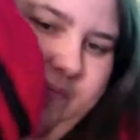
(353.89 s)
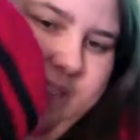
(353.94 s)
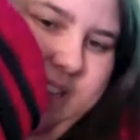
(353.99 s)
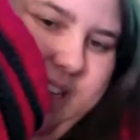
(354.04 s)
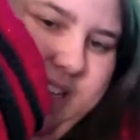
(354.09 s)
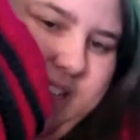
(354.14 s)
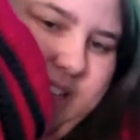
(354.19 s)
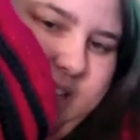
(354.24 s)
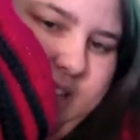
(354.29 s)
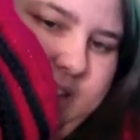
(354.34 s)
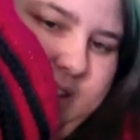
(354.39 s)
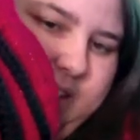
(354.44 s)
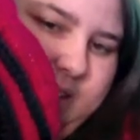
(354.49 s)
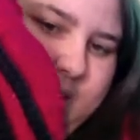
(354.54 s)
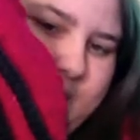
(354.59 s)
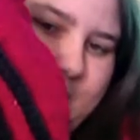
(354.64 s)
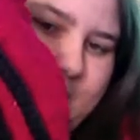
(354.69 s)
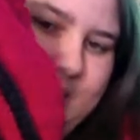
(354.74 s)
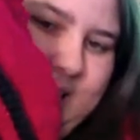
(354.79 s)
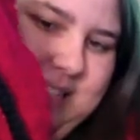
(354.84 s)
and she
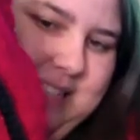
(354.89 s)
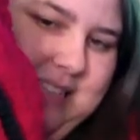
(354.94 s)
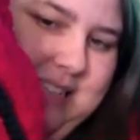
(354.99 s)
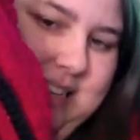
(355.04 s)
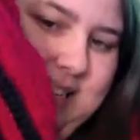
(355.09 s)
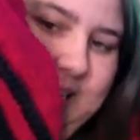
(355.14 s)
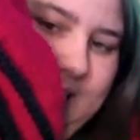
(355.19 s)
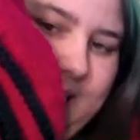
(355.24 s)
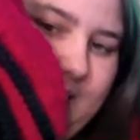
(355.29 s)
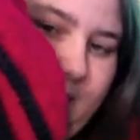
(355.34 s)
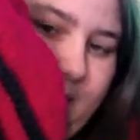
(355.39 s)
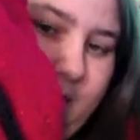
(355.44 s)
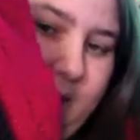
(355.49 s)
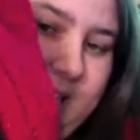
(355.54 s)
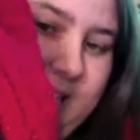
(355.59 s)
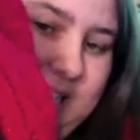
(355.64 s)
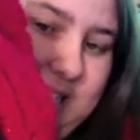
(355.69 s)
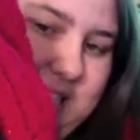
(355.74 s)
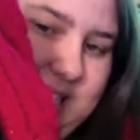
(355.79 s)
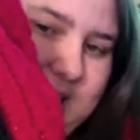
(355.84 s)
also has it in a
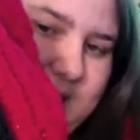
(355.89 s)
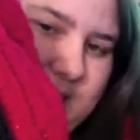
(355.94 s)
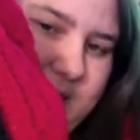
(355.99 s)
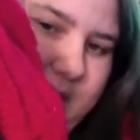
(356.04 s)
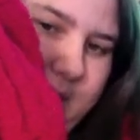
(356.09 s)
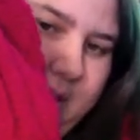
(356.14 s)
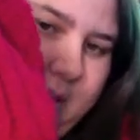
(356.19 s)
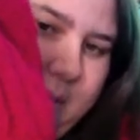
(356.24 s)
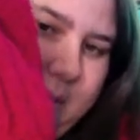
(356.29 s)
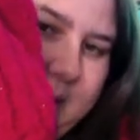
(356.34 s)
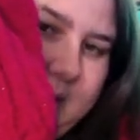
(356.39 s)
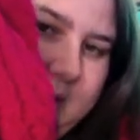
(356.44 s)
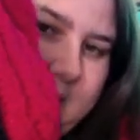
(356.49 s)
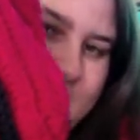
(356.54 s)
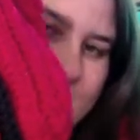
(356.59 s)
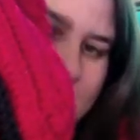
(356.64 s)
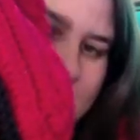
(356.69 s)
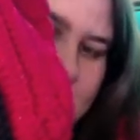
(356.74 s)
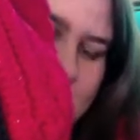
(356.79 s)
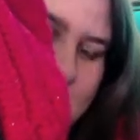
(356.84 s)
granny stitch as
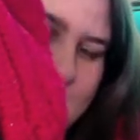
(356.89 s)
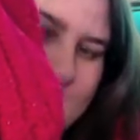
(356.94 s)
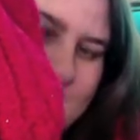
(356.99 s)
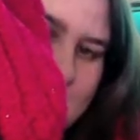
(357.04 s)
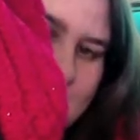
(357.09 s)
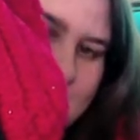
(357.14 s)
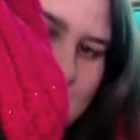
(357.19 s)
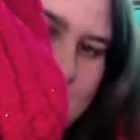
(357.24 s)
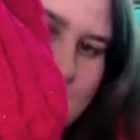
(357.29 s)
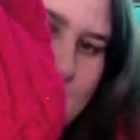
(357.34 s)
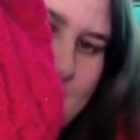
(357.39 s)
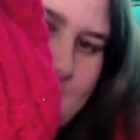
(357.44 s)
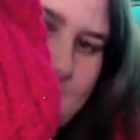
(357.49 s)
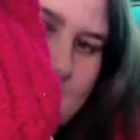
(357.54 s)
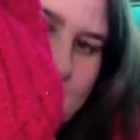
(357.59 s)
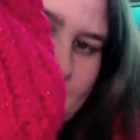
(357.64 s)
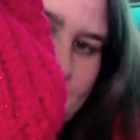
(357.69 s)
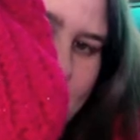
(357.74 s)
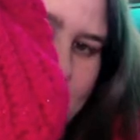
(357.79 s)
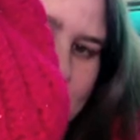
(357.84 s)
well, if you're
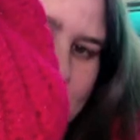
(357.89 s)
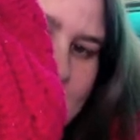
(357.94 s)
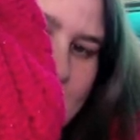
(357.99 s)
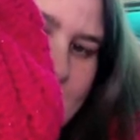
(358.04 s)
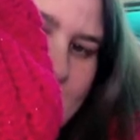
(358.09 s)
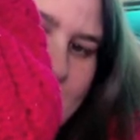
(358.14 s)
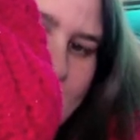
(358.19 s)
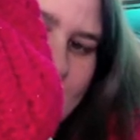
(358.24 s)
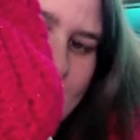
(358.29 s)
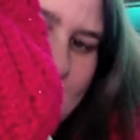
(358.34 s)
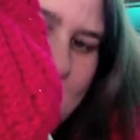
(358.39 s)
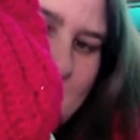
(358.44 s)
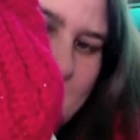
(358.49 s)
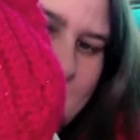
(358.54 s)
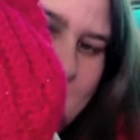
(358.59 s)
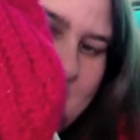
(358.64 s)
interested in that.